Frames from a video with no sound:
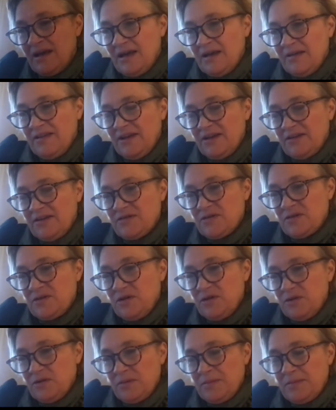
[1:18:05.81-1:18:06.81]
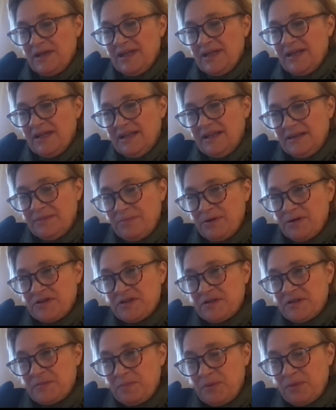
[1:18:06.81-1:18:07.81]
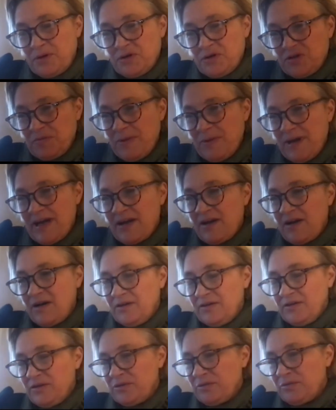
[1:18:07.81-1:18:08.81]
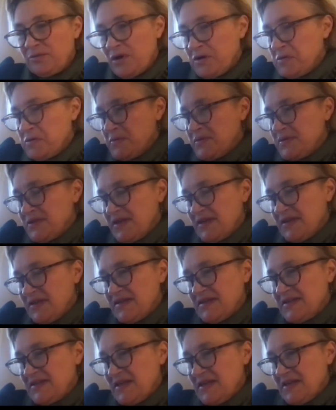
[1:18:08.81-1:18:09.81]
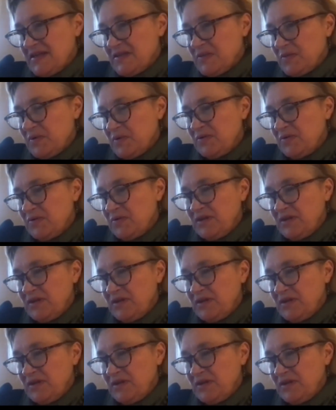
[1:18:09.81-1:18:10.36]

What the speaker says: you're immediately push back on the ropes in the sense, well,